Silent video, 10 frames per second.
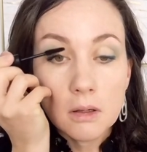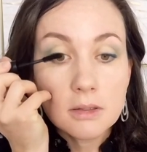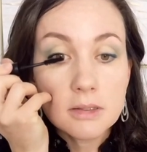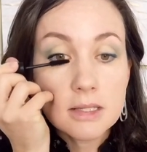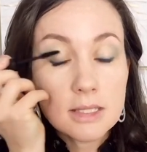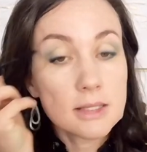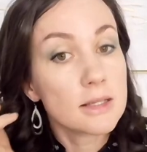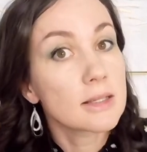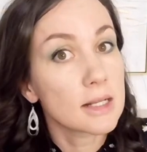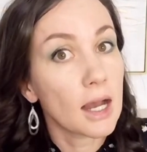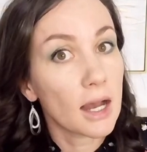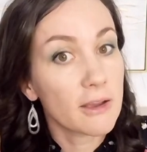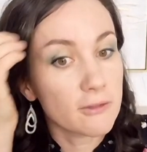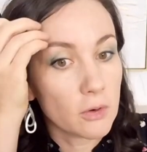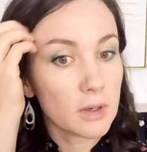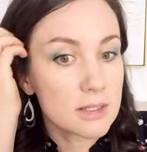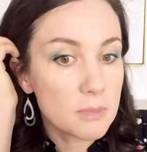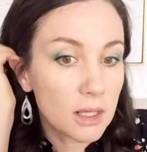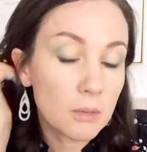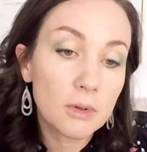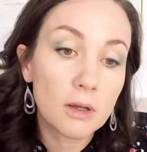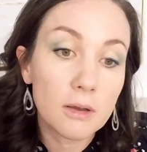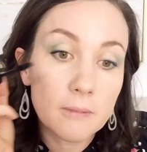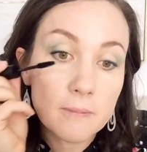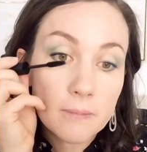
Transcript: Because this is an eye-focused makeup look.